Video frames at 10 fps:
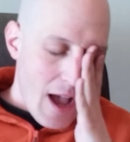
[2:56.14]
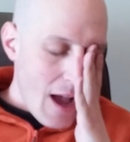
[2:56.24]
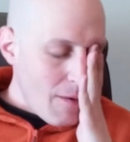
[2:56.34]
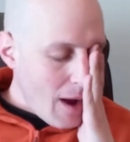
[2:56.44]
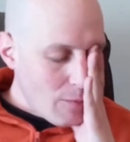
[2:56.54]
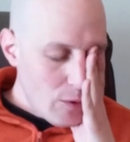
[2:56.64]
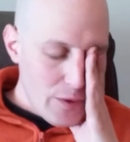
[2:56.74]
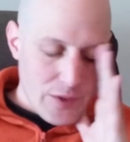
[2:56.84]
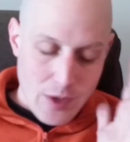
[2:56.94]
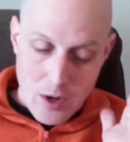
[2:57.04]
I'm
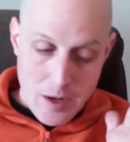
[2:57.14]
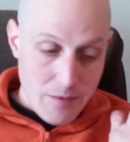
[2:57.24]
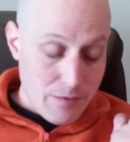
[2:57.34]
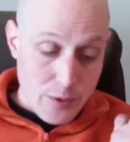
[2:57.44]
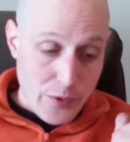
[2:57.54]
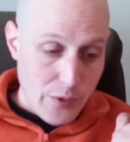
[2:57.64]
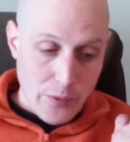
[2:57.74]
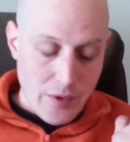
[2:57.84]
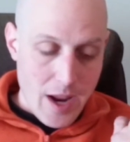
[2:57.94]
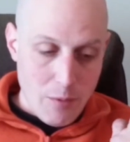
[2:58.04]
real sorry for
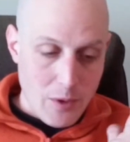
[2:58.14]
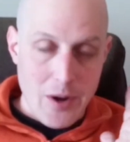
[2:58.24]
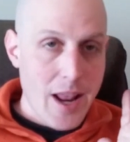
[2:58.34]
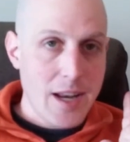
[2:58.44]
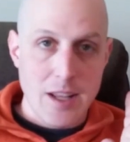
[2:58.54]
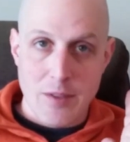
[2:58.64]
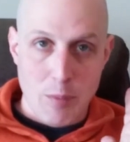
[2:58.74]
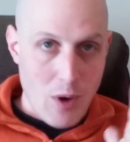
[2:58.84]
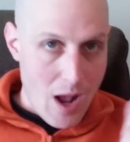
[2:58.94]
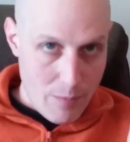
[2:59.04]
Susan. I regret any of the
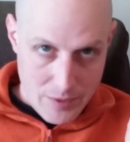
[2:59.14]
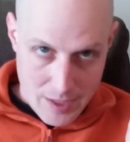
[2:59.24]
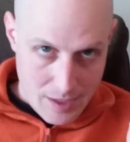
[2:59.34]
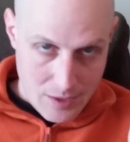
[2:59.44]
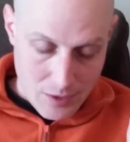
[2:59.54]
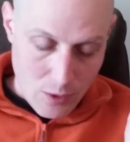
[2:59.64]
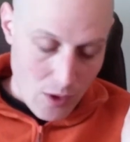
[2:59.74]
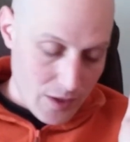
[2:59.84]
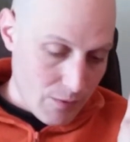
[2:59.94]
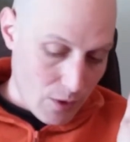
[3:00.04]
problems that this has
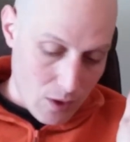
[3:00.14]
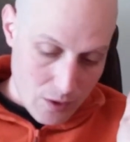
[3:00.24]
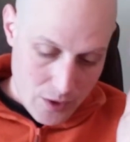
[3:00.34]
caused for her.